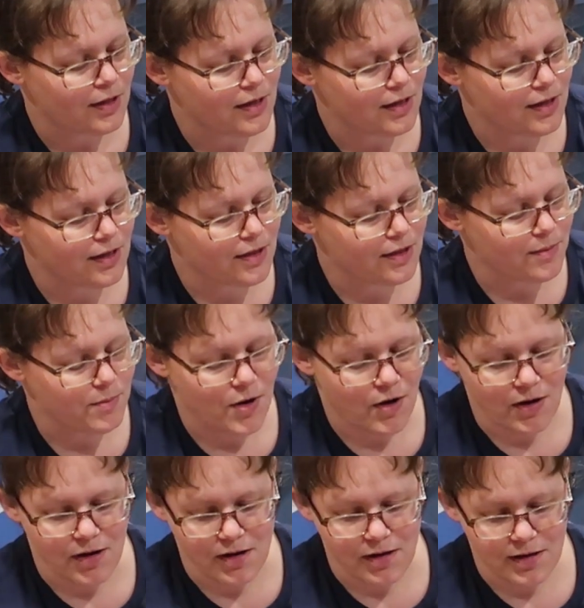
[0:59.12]
Get them
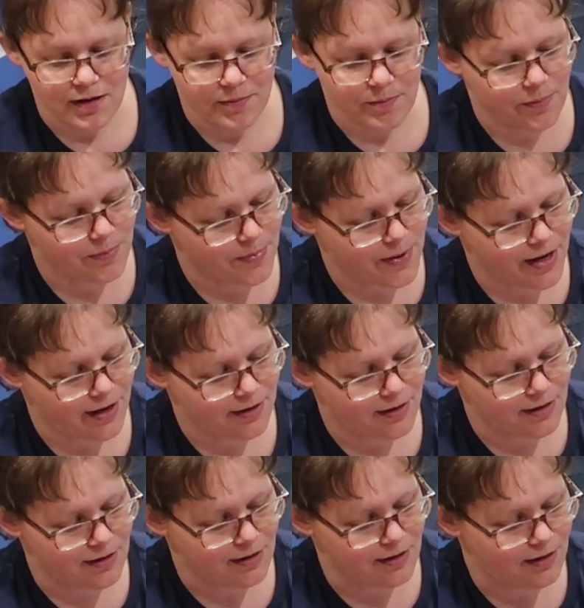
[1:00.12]
all back
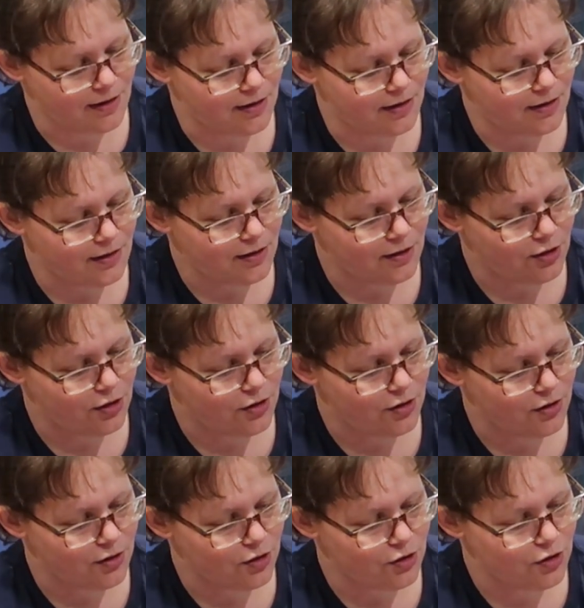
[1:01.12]
in
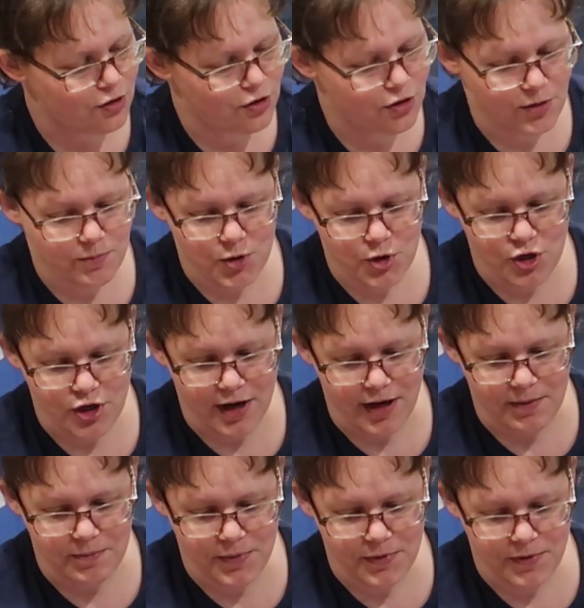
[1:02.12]
ship shape.